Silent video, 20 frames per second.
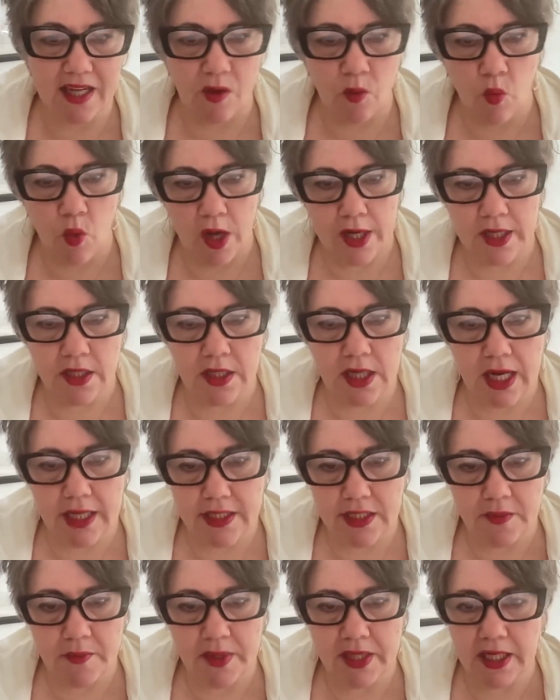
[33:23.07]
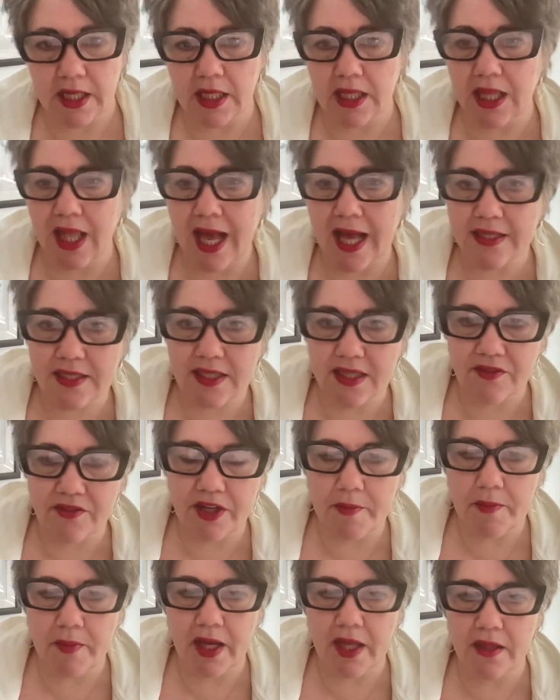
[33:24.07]
one 90-minute class
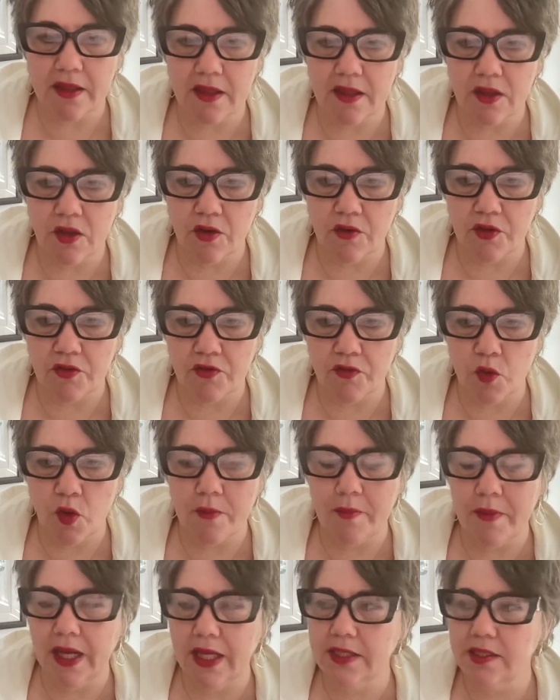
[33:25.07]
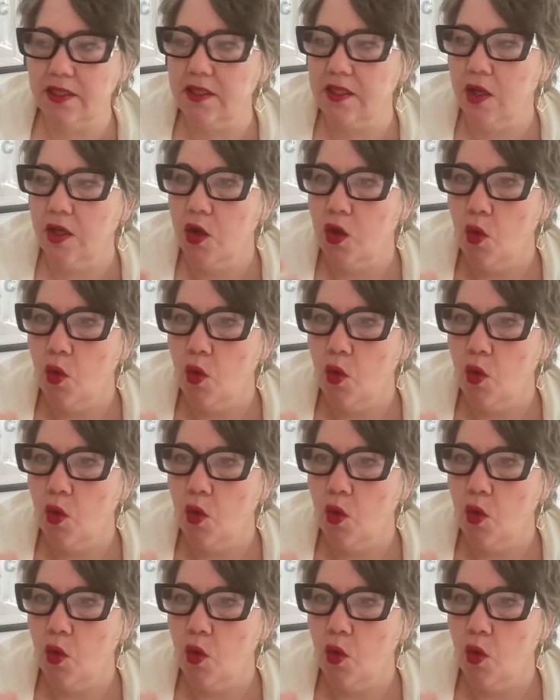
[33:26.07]
every month over 4 months,